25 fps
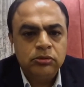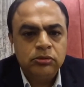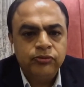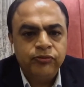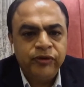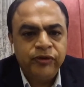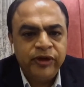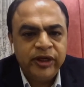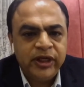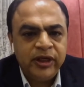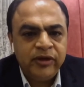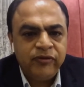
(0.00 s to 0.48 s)

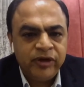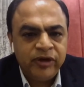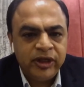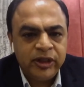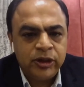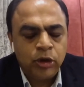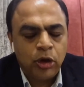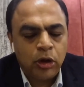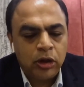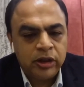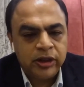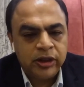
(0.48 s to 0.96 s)

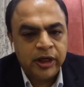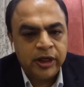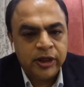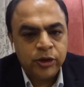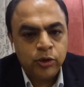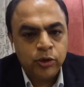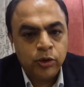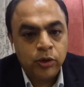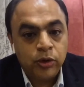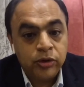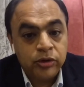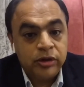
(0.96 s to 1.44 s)
We thought
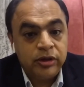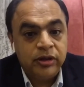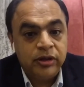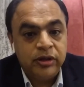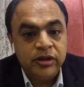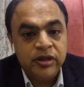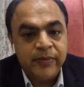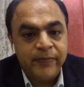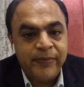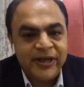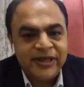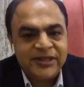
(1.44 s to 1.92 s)
that
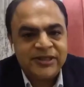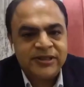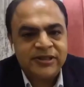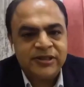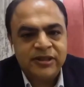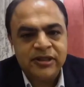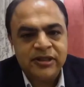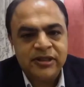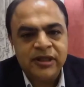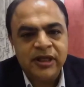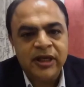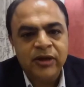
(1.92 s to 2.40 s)
the
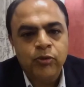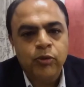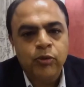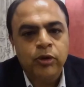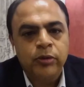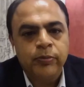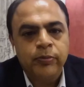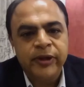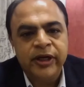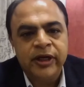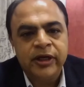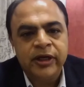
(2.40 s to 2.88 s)
best thing
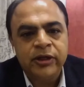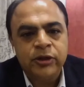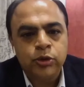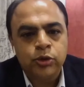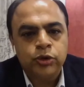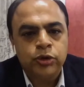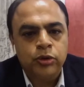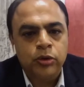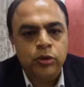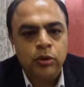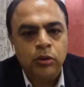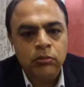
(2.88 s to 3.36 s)
would be
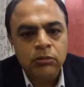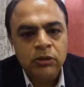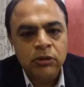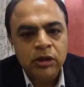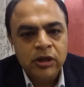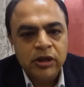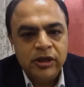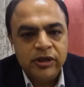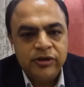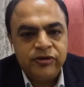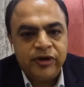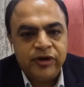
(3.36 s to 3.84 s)
to
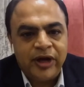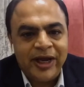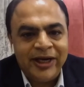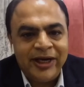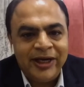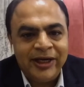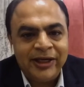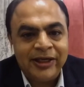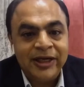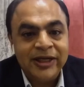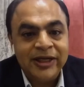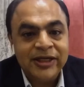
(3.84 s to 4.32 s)
try
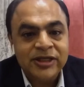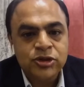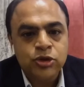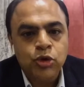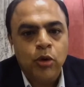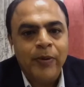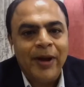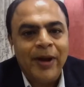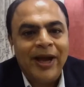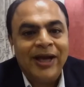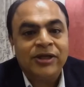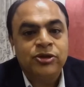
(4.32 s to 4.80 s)
and at least
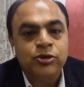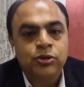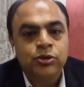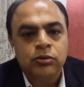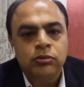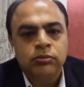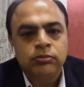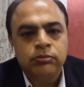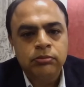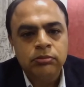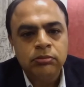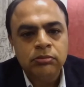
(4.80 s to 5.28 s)
go back
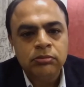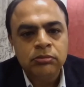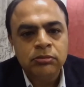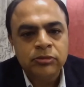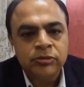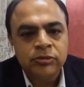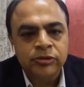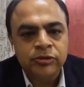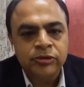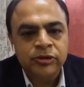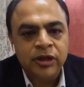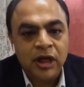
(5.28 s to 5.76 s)
to
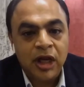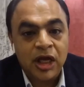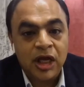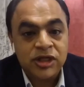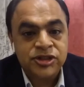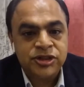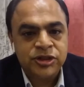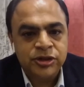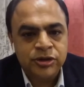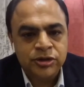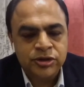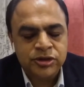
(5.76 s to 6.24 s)
the
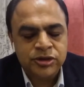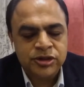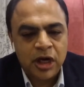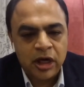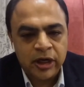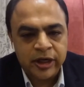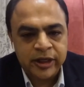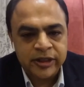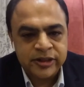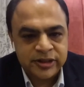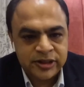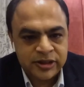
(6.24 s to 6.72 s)
last year's
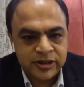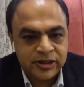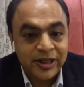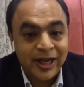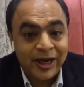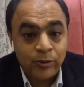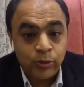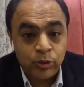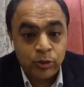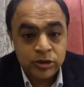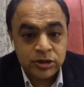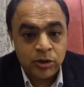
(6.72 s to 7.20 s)
targets.
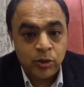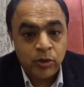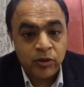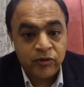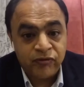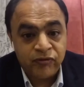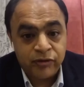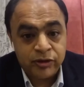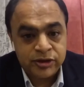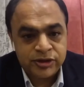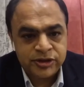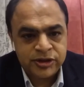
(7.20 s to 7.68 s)
That was
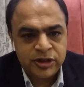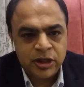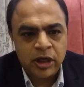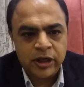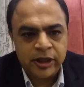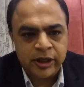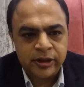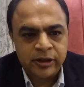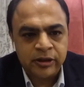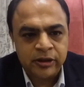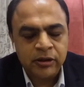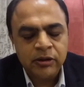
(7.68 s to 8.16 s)
our first
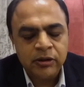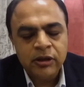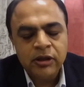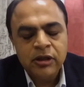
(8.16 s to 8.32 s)
target.